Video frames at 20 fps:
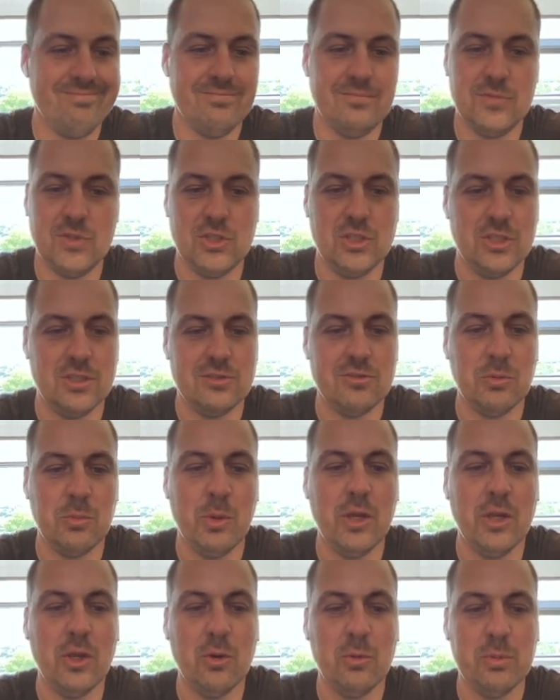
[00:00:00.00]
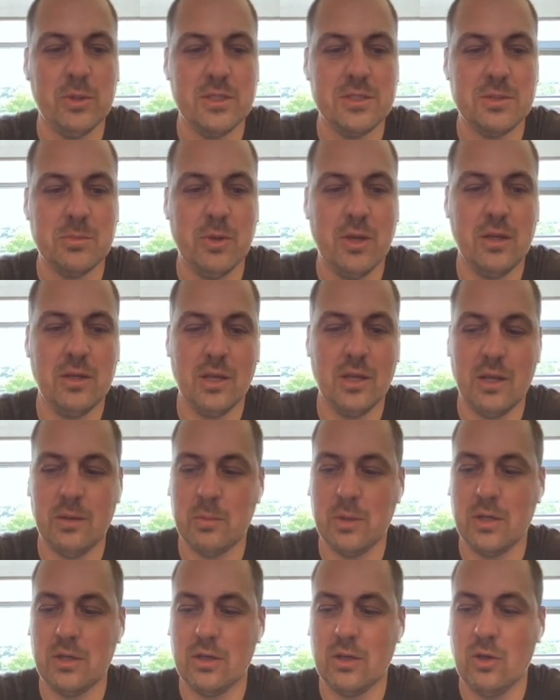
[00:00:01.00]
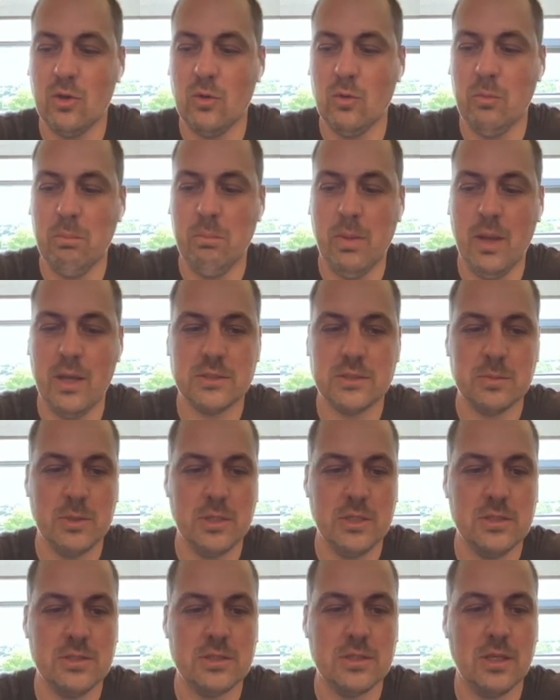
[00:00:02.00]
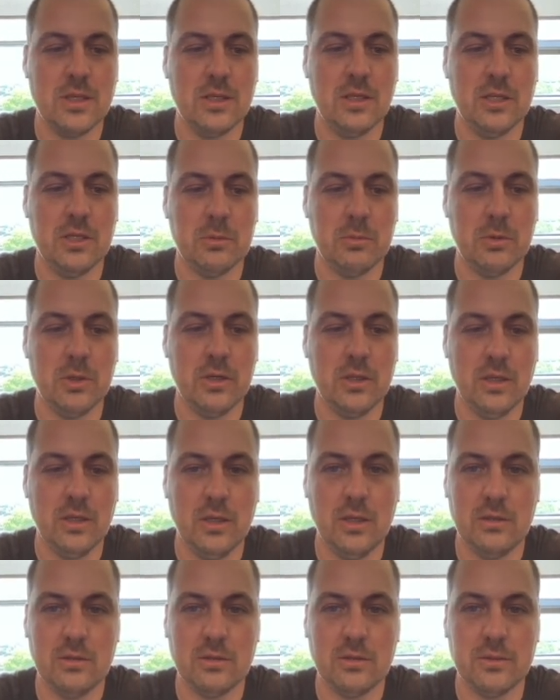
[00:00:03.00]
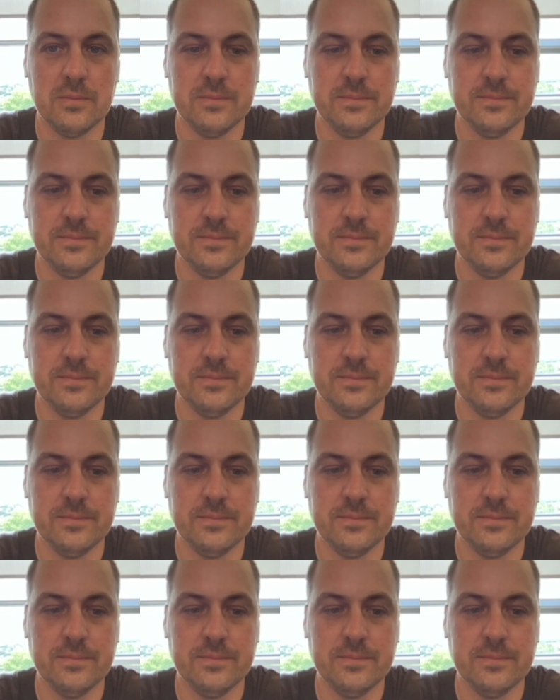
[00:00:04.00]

just for my own peace of mind, I'm going to go backspace and then I'm going to hit enter.